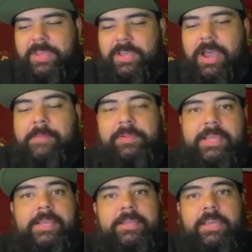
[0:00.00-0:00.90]
I
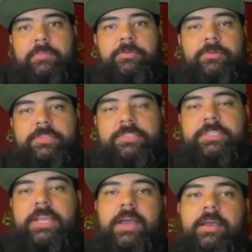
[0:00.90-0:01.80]
play keyboards,
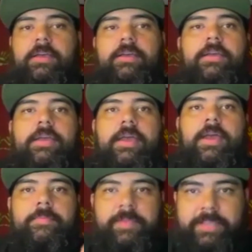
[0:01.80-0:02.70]
I
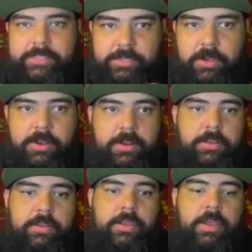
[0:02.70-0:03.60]
play guitar,
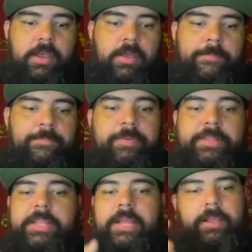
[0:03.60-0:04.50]
but
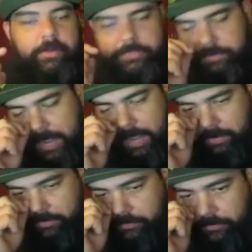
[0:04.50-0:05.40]
then I also
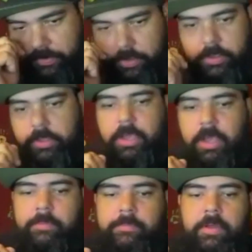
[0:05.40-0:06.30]
have
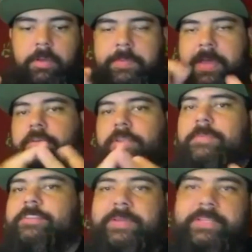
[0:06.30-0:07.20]
a pedal that
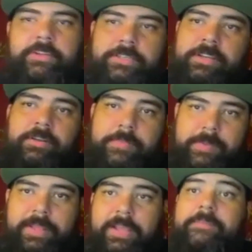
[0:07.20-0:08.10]
makes my guitar sound
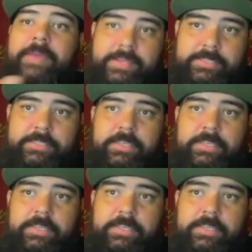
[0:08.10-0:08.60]
like a bass.